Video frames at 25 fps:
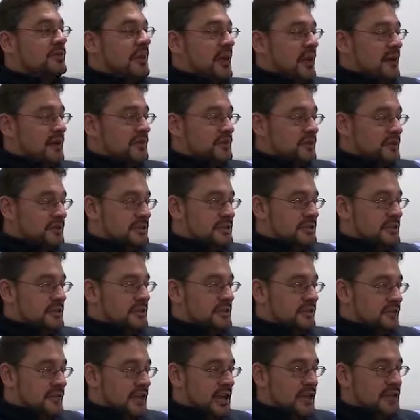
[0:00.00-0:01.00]

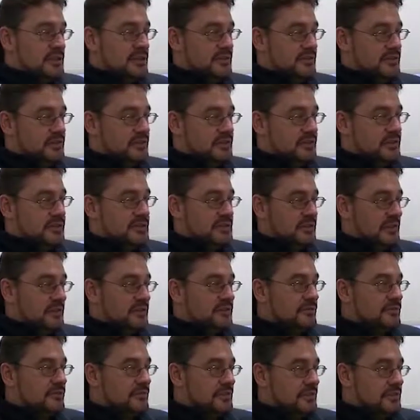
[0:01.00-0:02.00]
characteristics of the activity
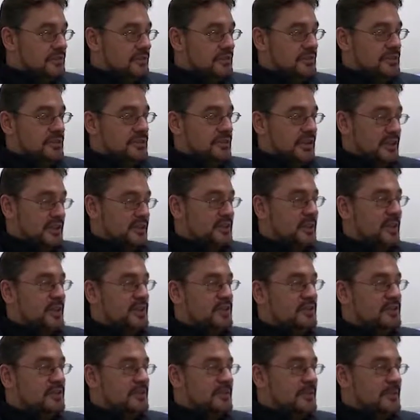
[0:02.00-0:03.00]
itself that
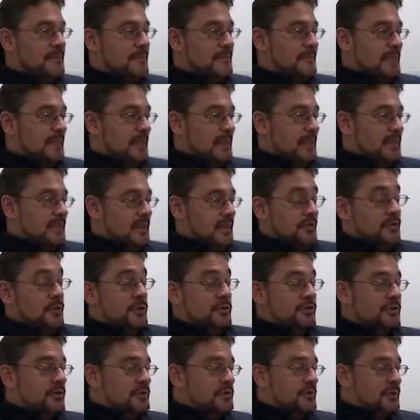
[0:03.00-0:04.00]
dictate if
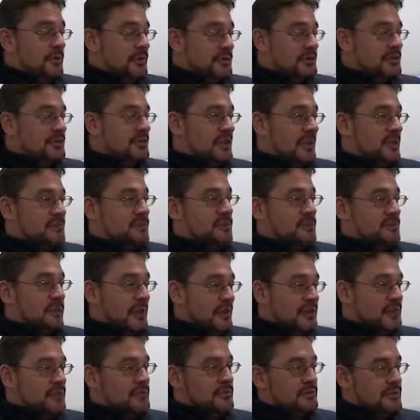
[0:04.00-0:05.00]
you're vulnerable or susceptible
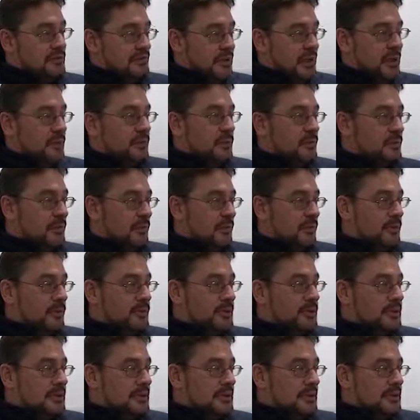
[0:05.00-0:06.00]
whether you'll develop a
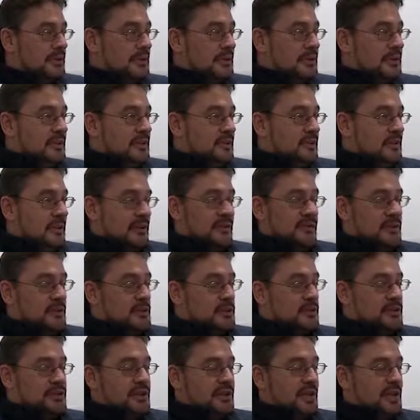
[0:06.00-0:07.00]
problem. But of
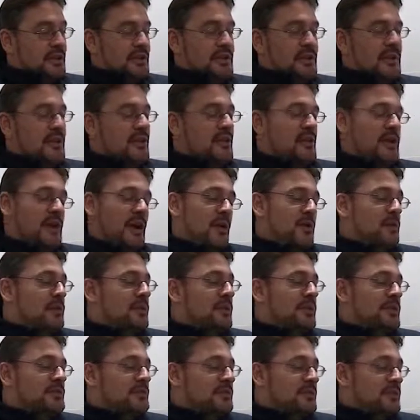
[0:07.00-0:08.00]
course, you know, you get
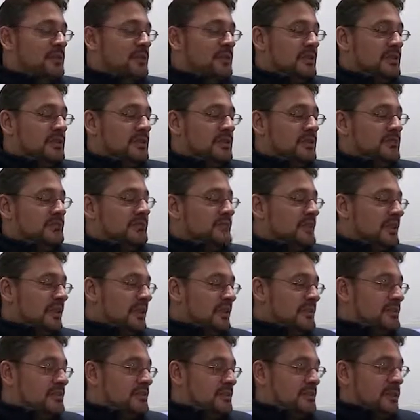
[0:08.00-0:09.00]
all these stories of, you
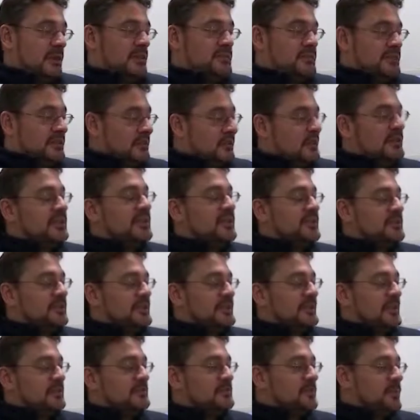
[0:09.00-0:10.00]
know, supposedly
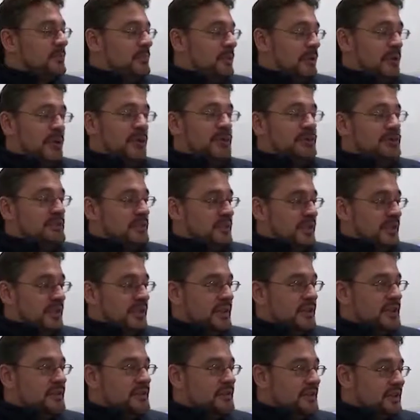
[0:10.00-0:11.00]
casinos pumping oxygen
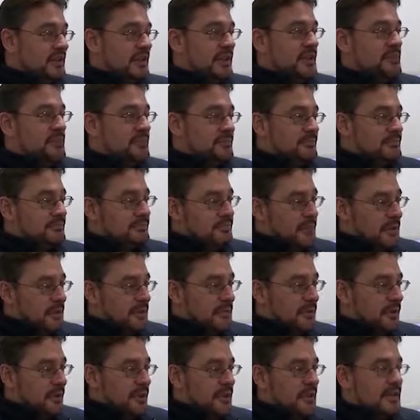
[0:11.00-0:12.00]
in to keep
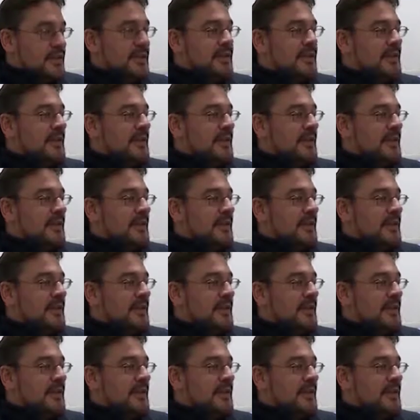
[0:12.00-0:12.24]
people in.